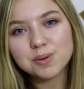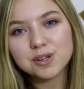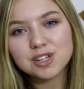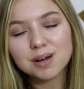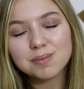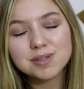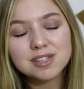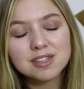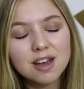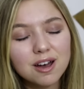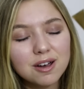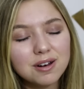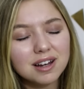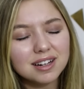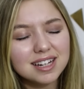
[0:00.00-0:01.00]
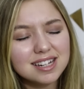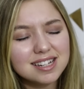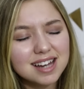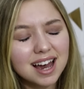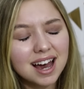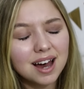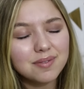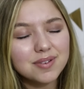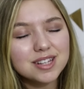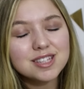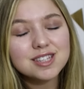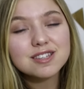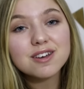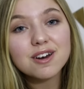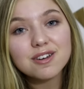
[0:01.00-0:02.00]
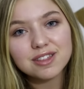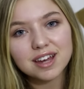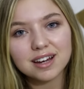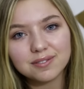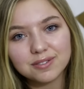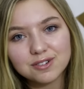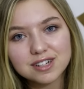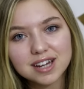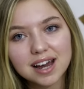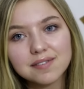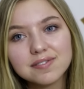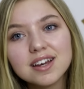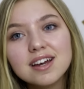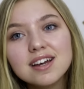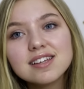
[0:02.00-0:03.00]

which I'm so lucky to have and so thankful to have.